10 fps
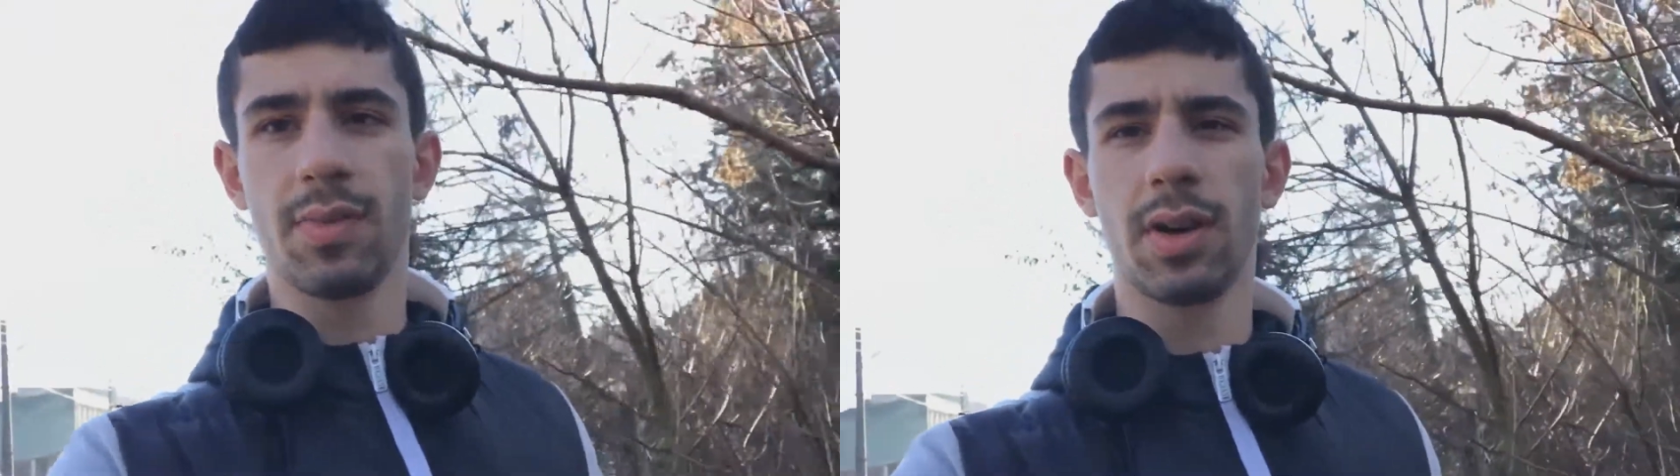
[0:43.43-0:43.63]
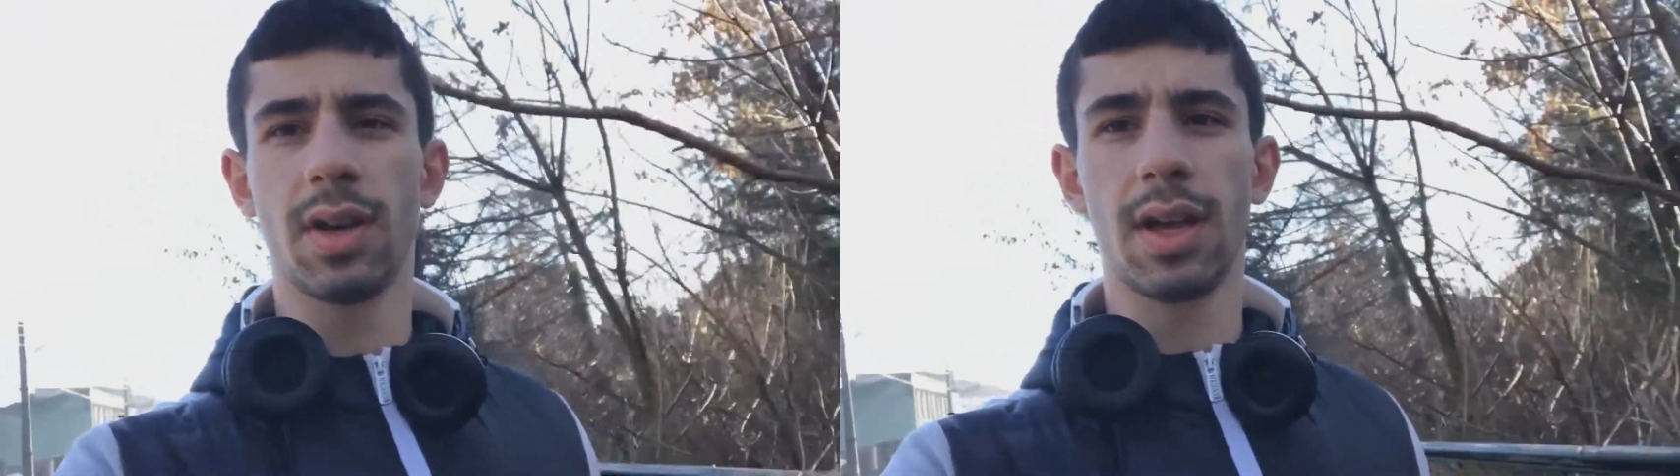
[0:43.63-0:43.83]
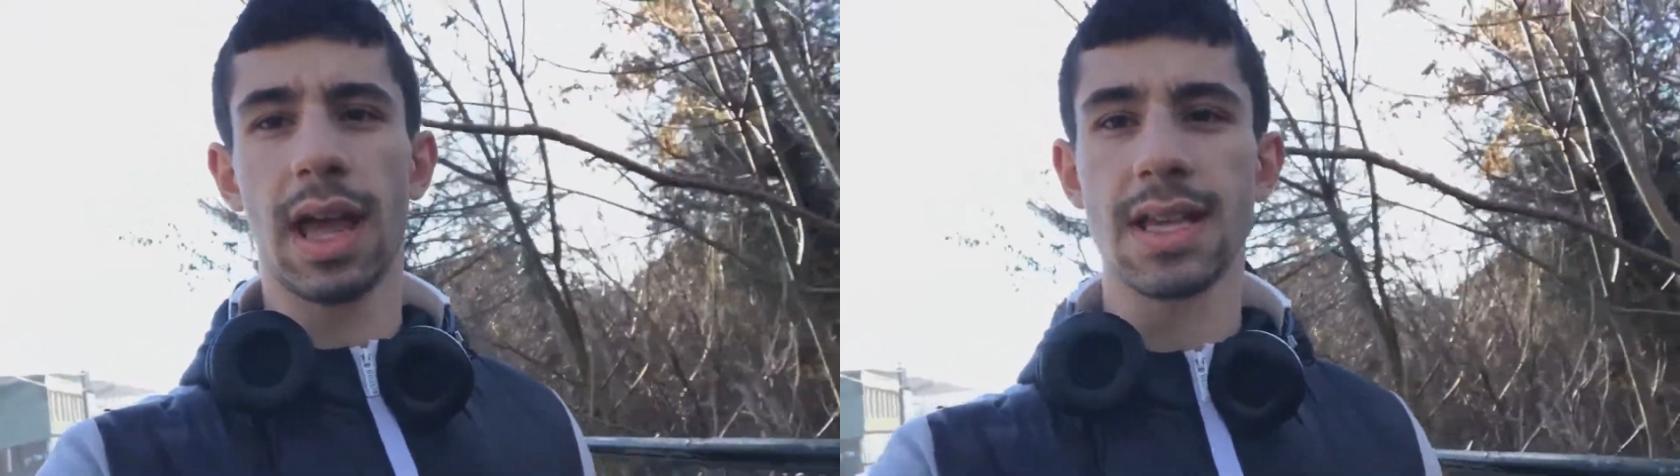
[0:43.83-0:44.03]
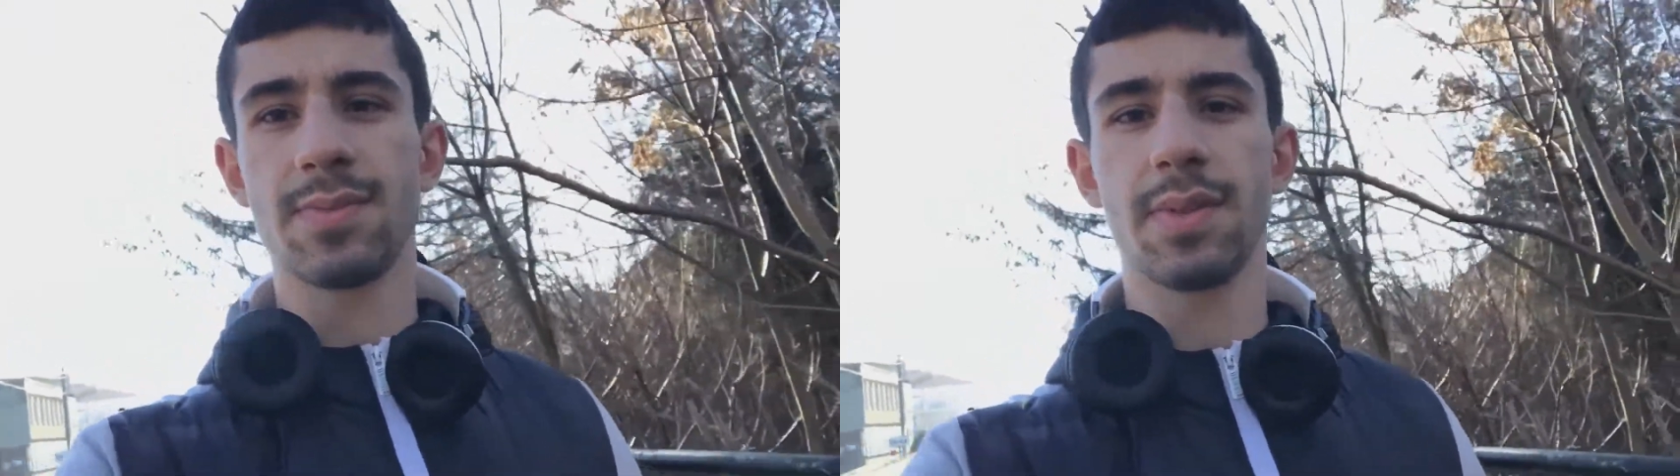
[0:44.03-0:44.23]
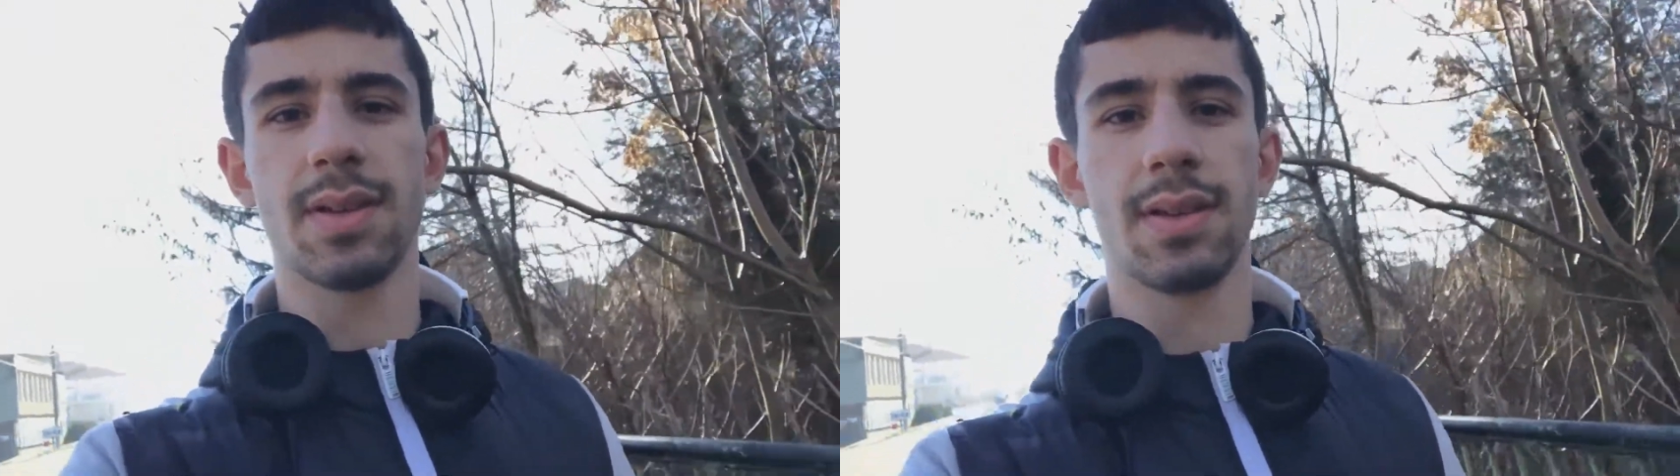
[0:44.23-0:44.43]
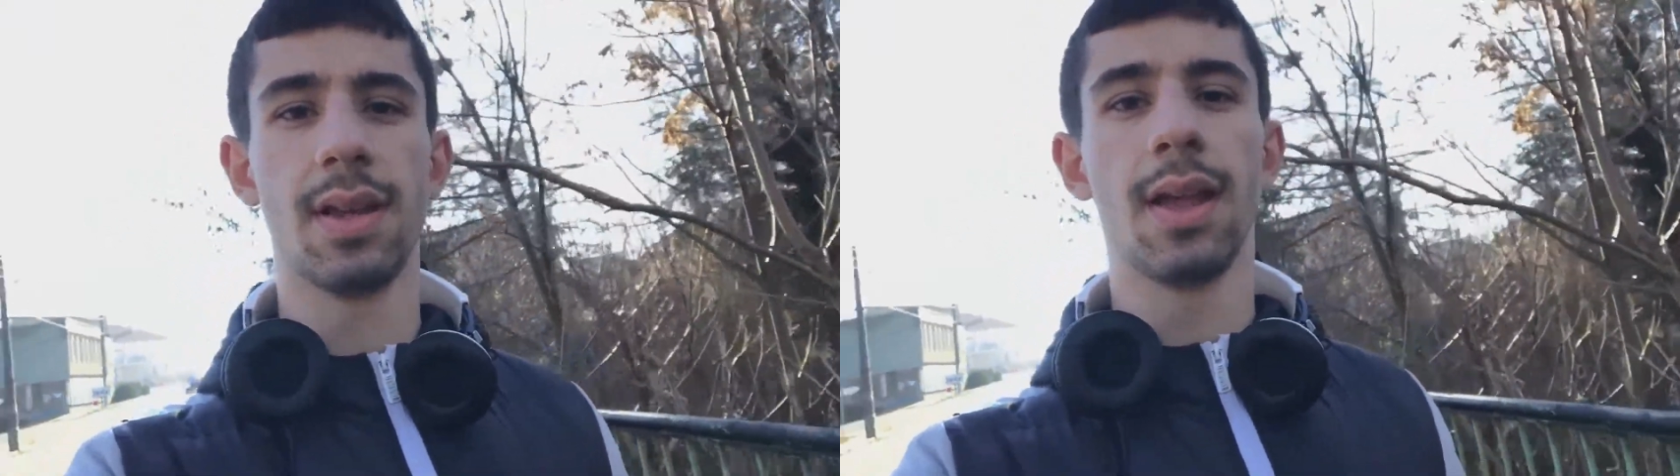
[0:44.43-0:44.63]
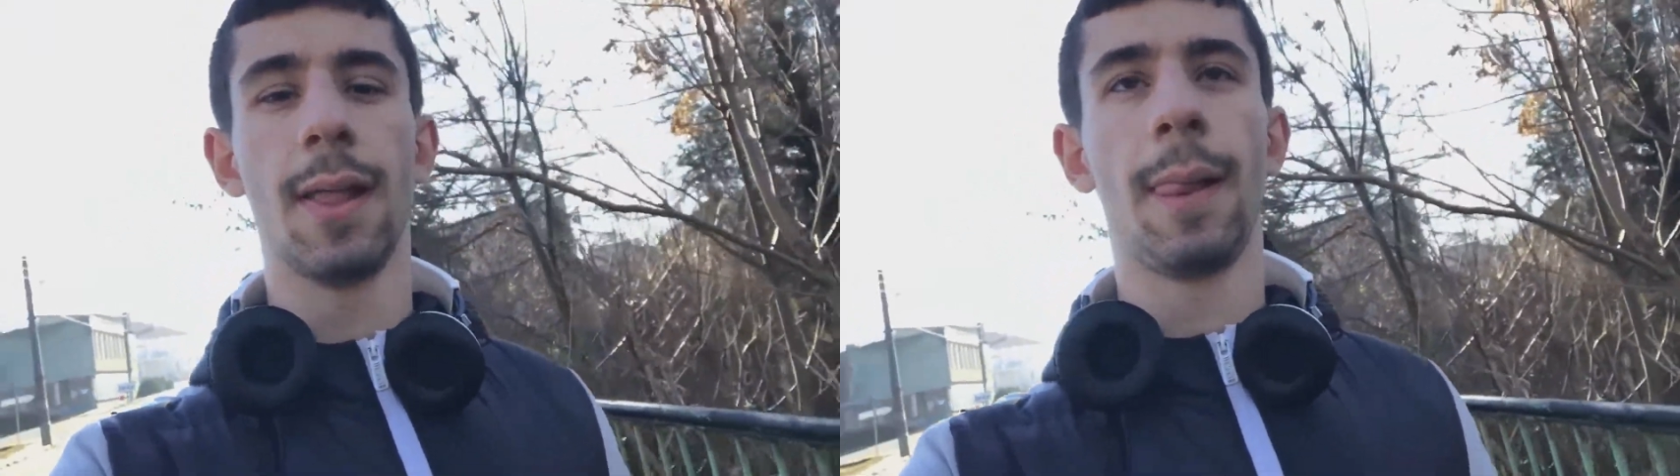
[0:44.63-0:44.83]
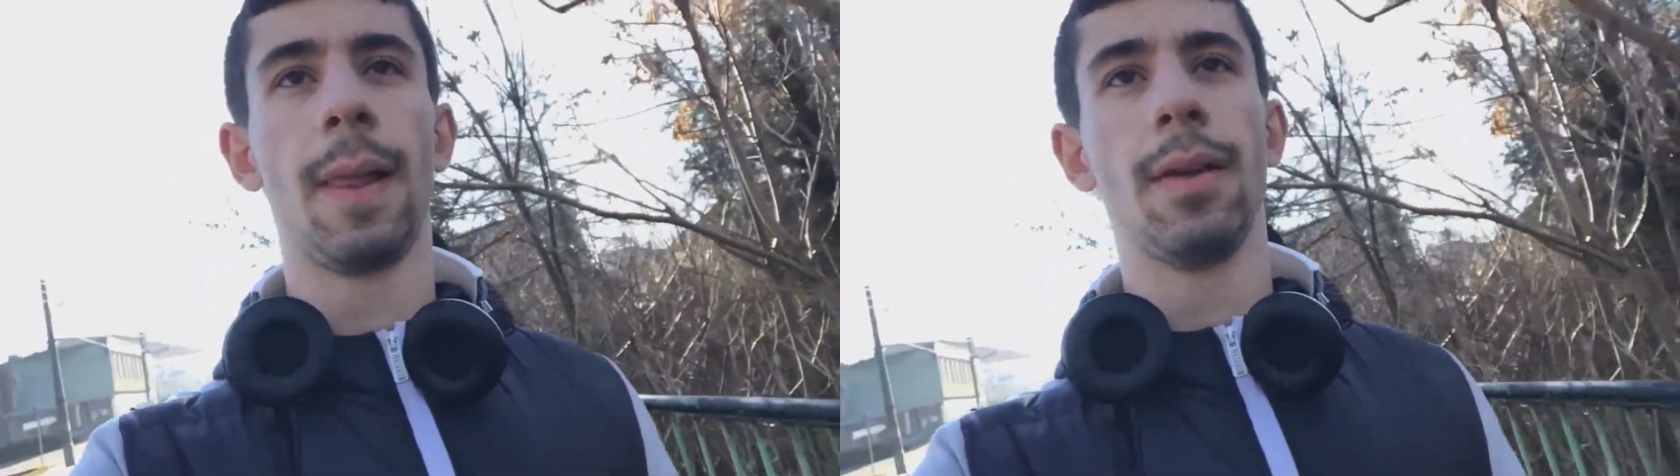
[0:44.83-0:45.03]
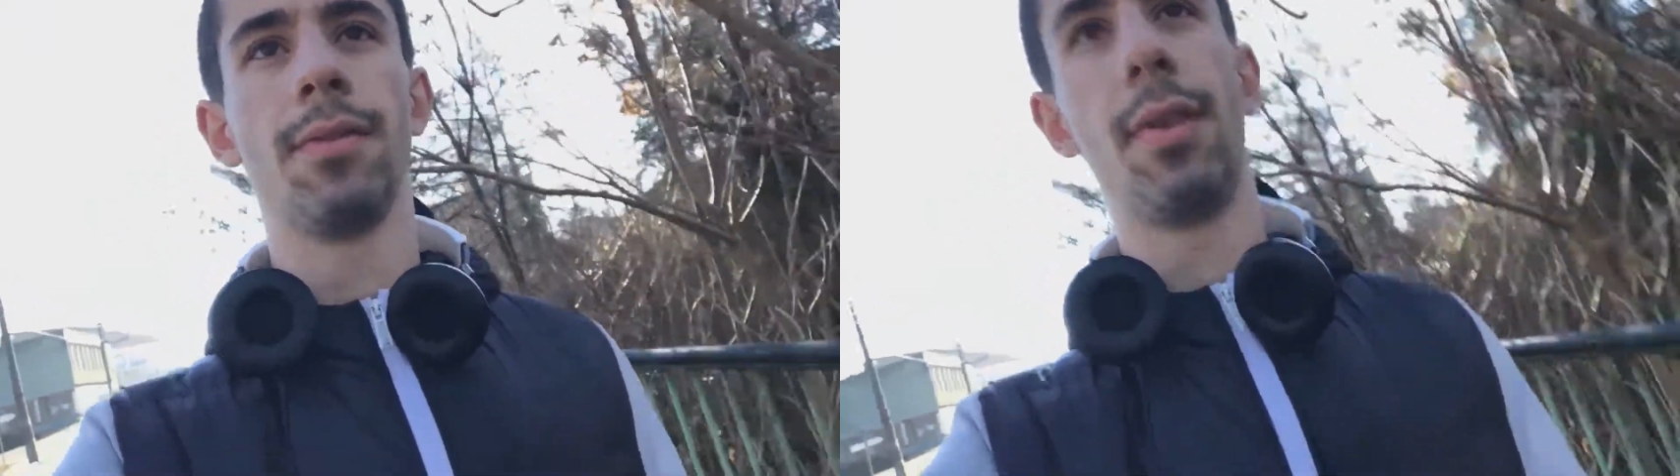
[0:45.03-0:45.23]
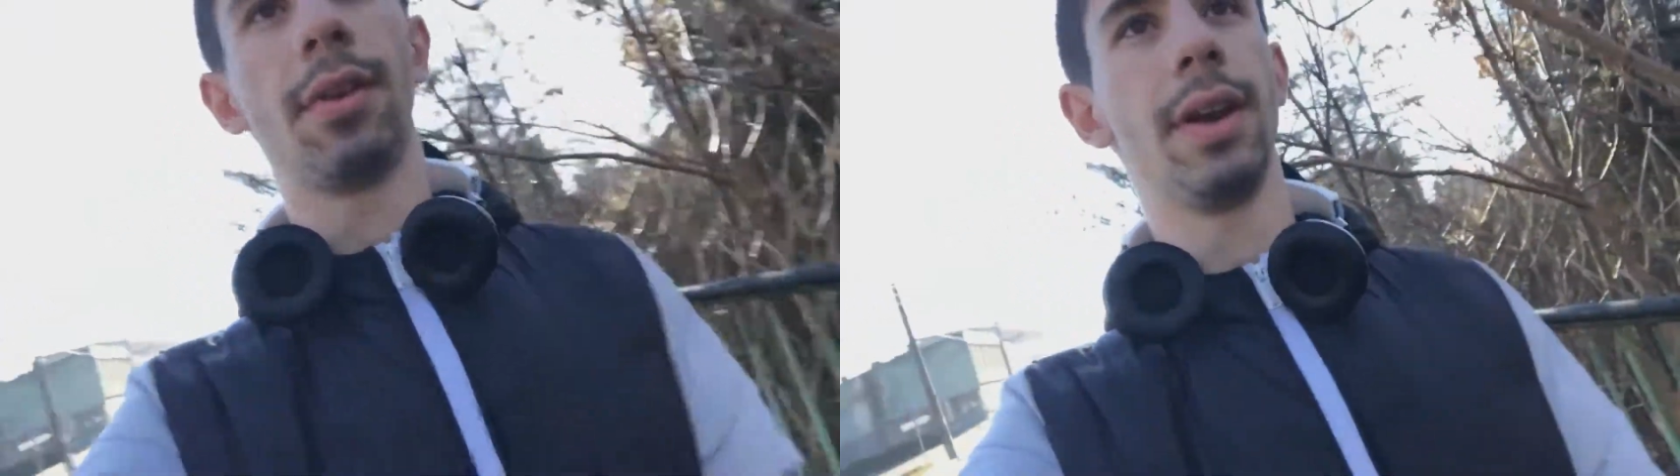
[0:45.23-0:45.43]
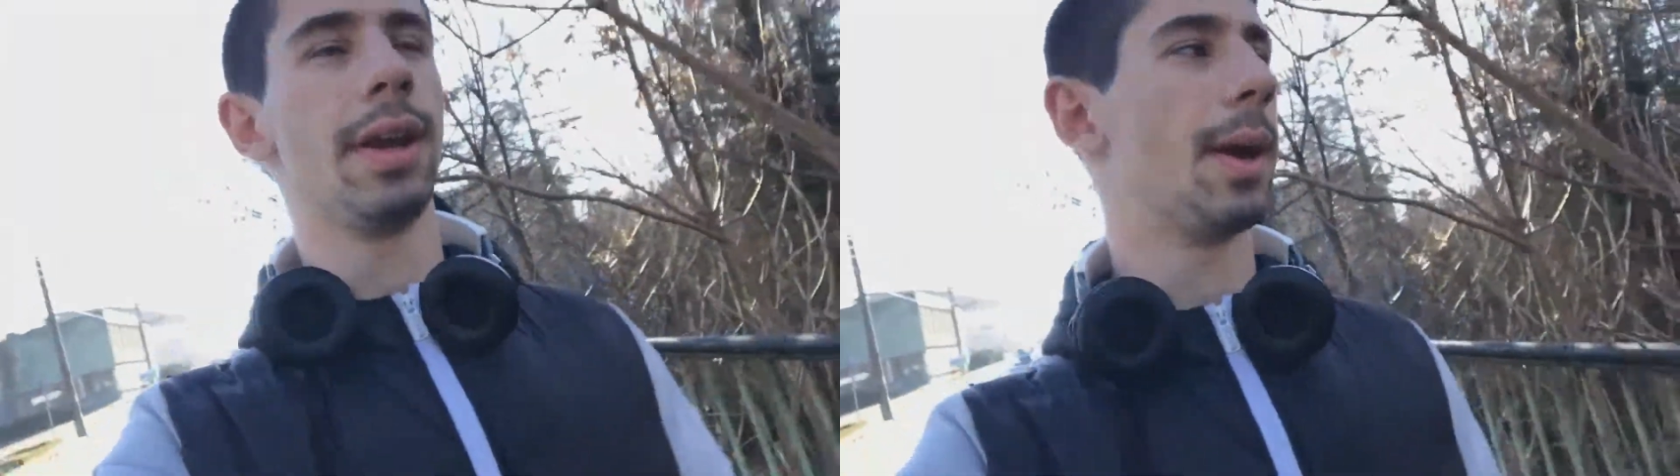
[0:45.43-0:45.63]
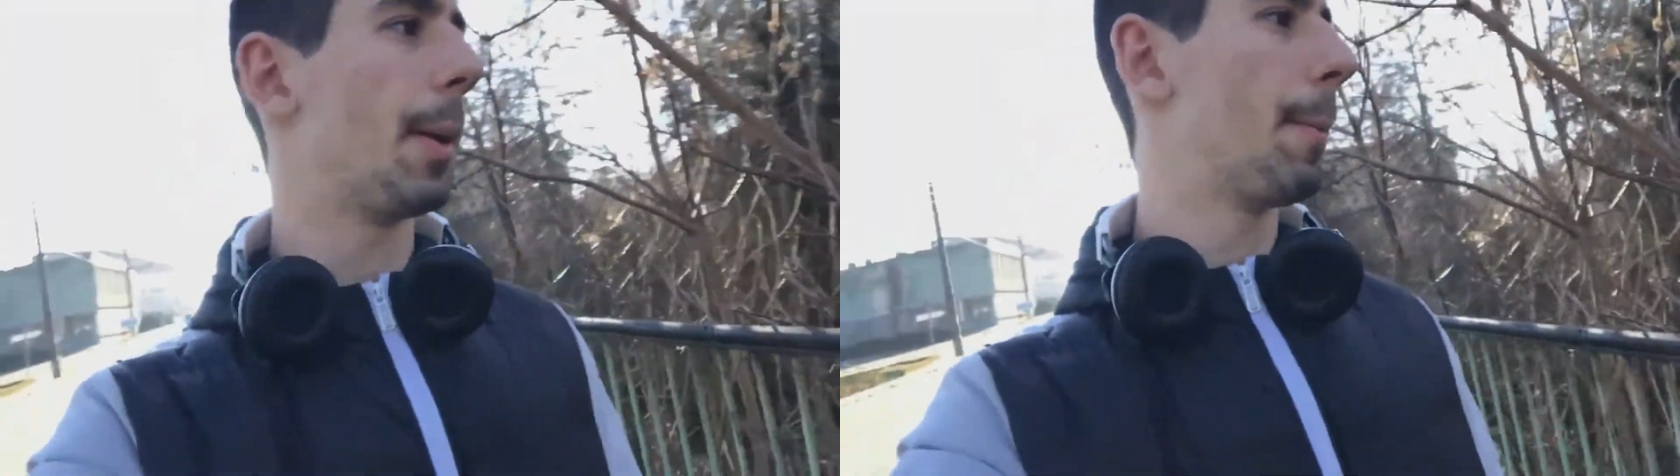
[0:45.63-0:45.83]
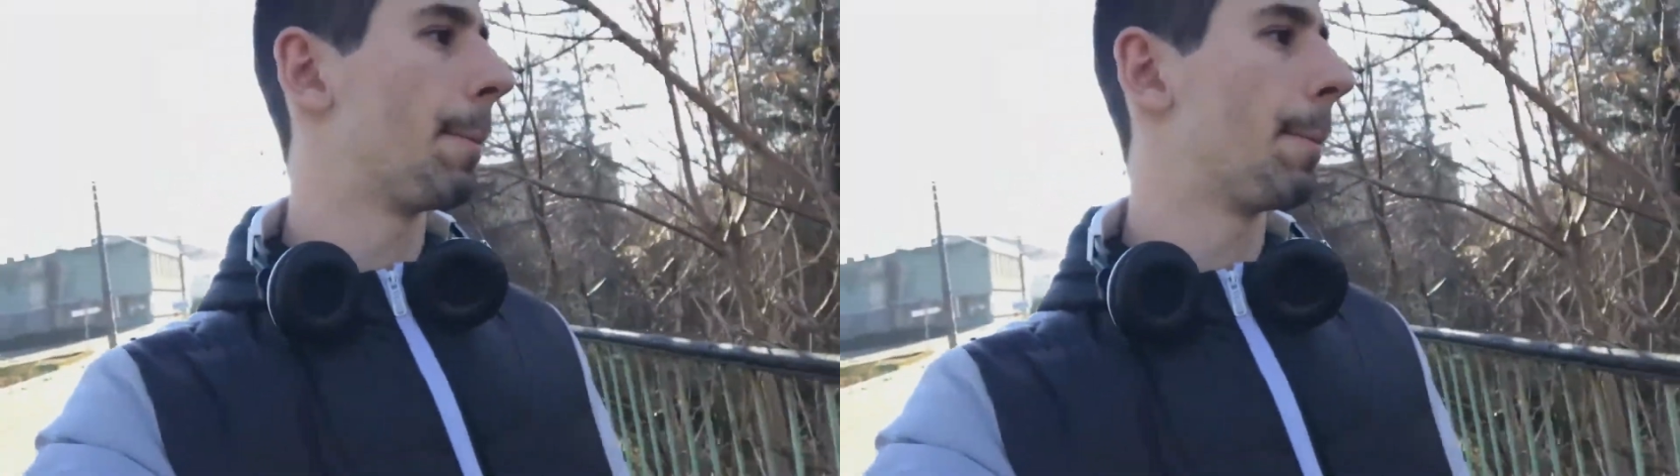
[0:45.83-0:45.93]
but it has been very